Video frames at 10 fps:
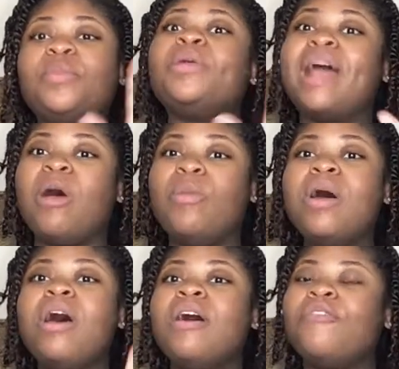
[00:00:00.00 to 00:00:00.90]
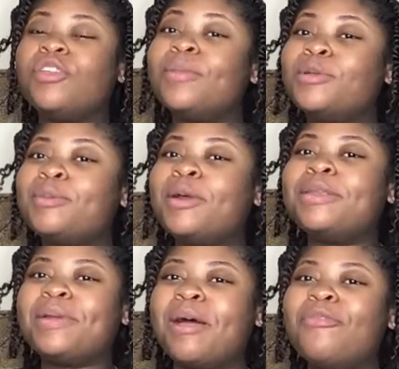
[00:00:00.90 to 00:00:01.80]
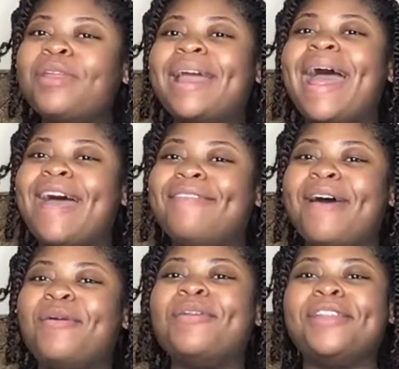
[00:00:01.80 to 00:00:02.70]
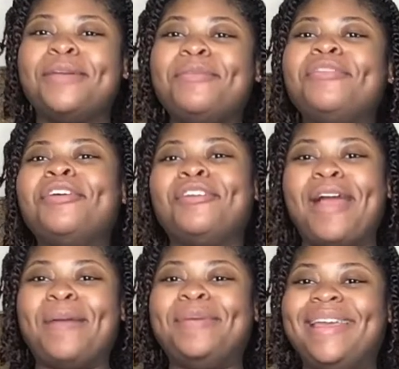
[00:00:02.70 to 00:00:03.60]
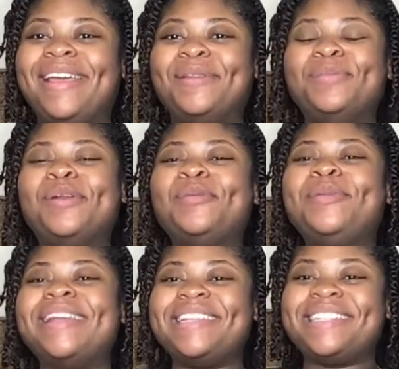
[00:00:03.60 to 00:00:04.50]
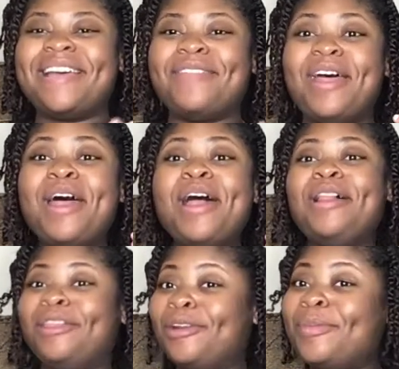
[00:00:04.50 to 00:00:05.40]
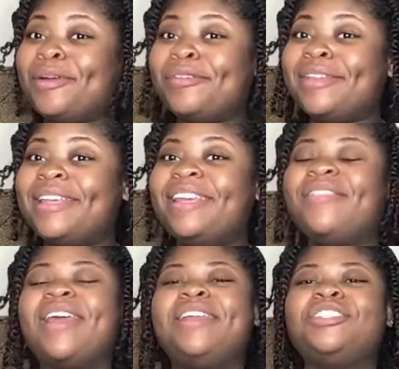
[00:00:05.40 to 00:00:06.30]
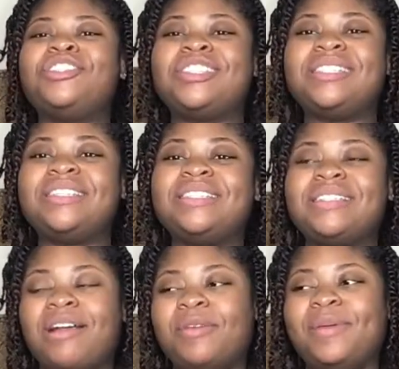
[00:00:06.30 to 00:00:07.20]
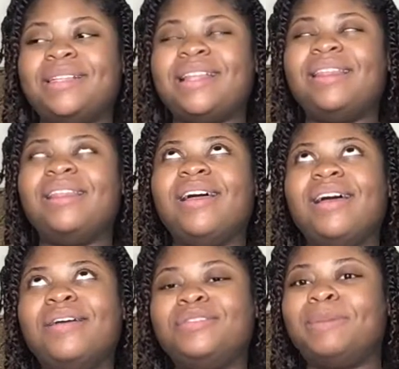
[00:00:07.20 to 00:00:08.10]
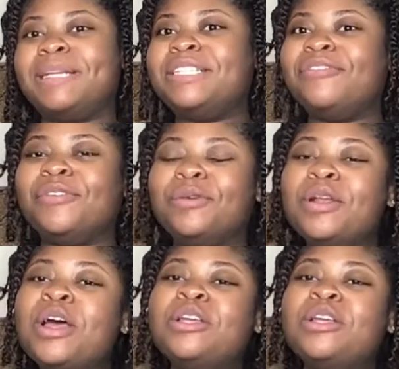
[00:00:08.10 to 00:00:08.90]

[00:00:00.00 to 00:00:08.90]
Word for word: would help for the most part they would help for like a half hour and then I'd be feeling crappy again but it would be nice to have that little bit of relief and it just stunk because I love spicy food.